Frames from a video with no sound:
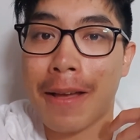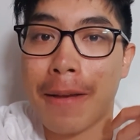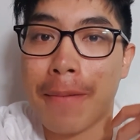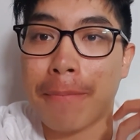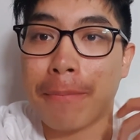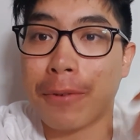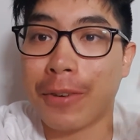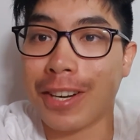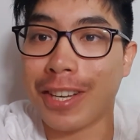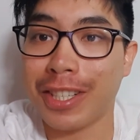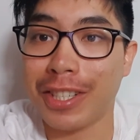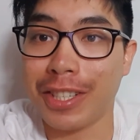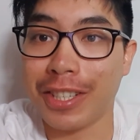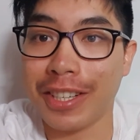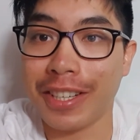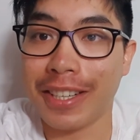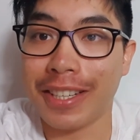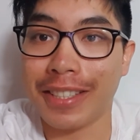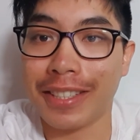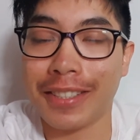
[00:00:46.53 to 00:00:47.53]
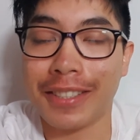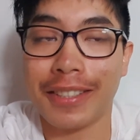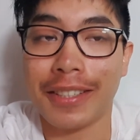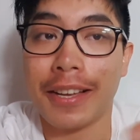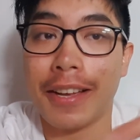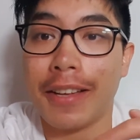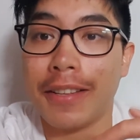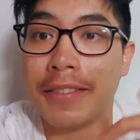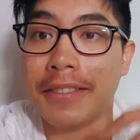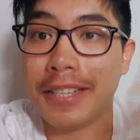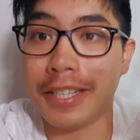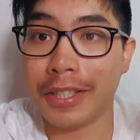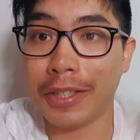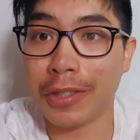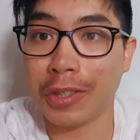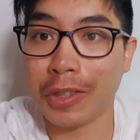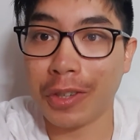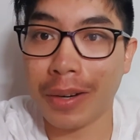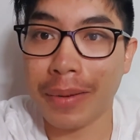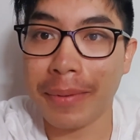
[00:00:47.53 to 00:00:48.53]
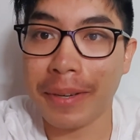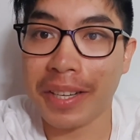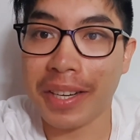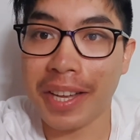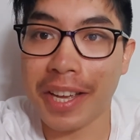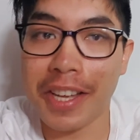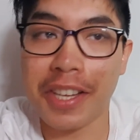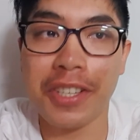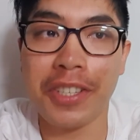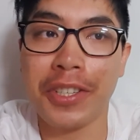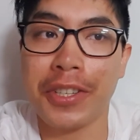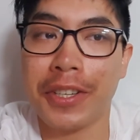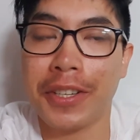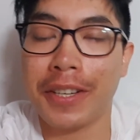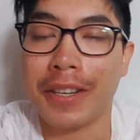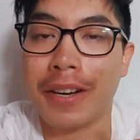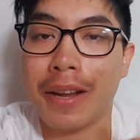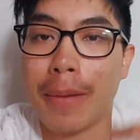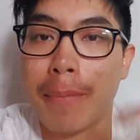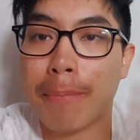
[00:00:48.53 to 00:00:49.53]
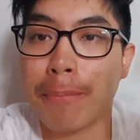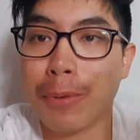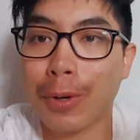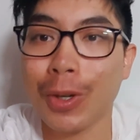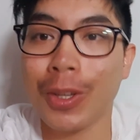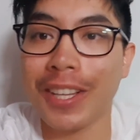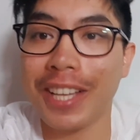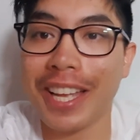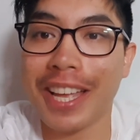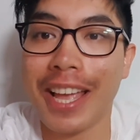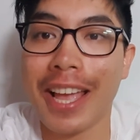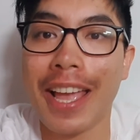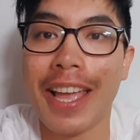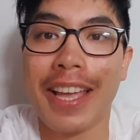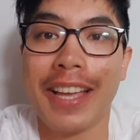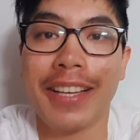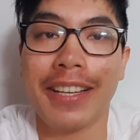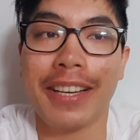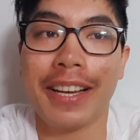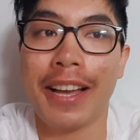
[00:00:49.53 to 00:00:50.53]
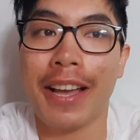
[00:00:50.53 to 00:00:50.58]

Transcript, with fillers: prejudice, discrimination, bullying,